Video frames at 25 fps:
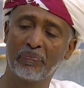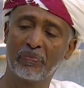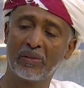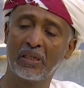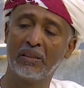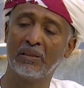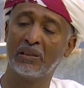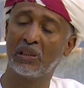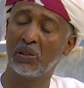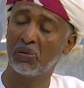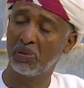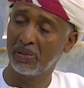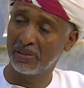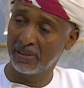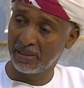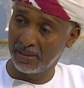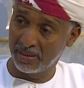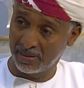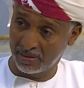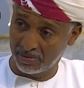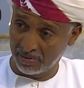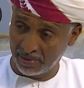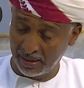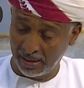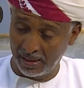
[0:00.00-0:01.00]
during
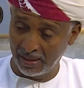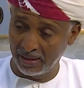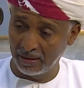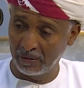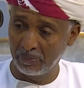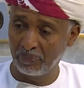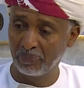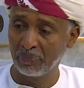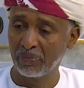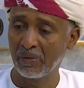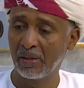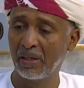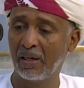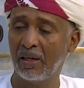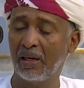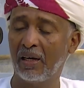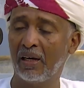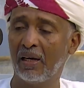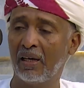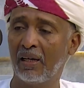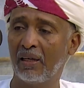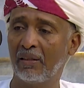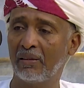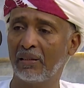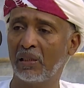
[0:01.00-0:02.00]
his reign,
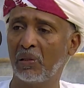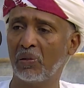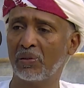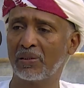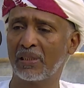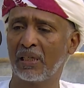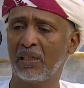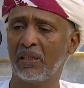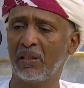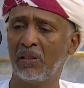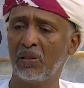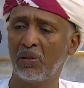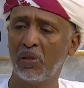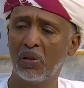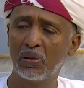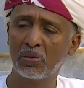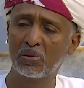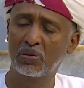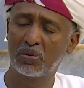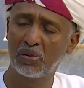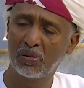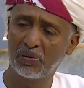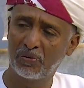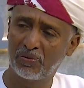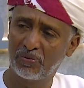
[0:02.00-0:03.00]
there was a
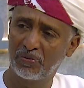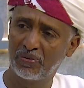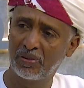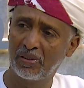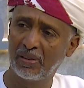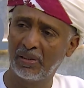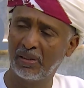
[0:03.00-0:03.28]
lot of,